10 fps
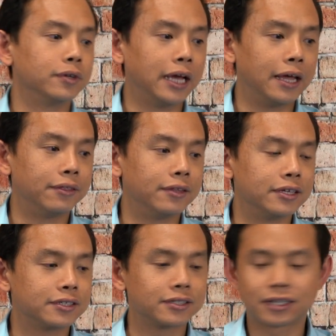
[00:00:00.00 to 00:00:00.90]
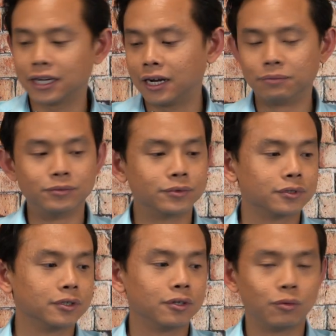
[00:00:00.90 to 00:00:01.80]
And this comes
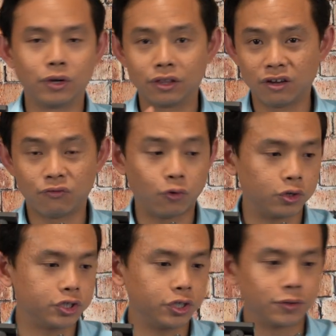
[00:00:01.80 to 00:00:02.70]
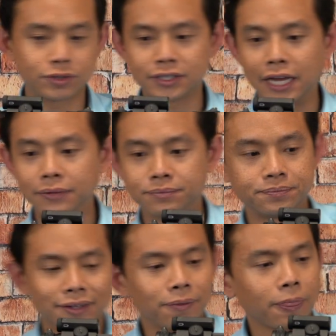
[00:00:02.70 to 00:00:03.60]
with a 4-choke set.
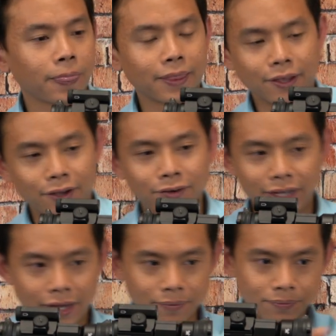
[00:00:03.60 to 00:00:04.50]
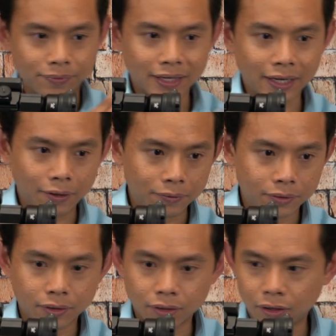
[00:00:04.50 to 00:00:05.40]
Okay, now
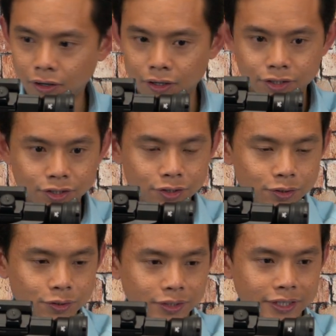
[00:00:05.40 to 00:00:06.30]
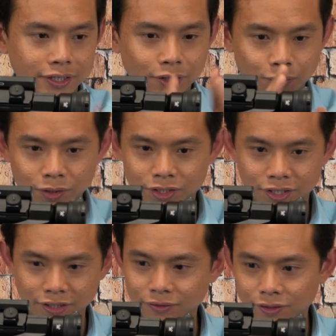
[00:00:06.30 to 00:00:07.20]
onto the
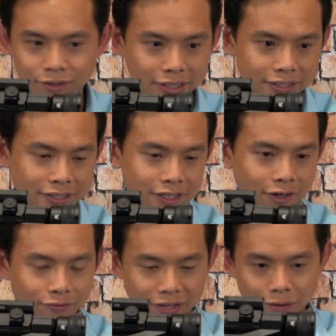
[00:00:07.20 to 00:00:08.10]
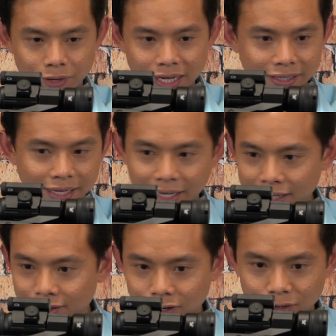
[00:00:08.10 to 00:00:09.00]
receiver itself. Now we got the
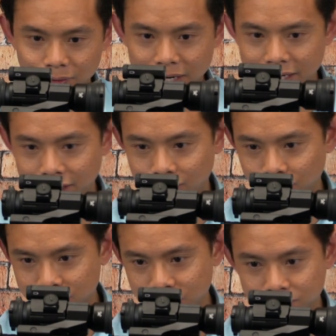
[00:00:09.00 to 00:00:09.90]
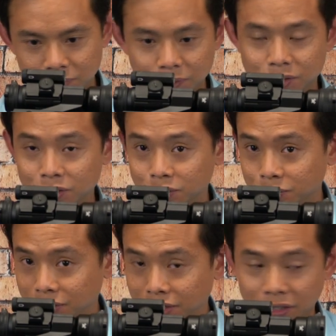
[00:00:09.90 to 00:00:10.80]
handguard right here, which is built
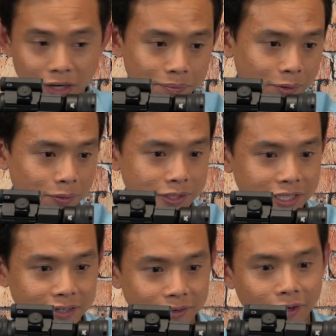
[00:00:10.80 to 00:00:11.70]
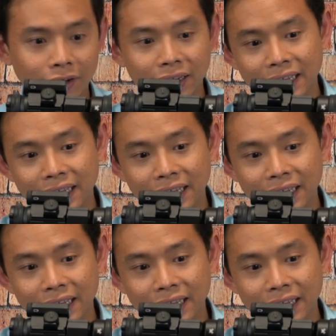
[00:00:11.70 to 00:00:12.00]
into the upper receiver.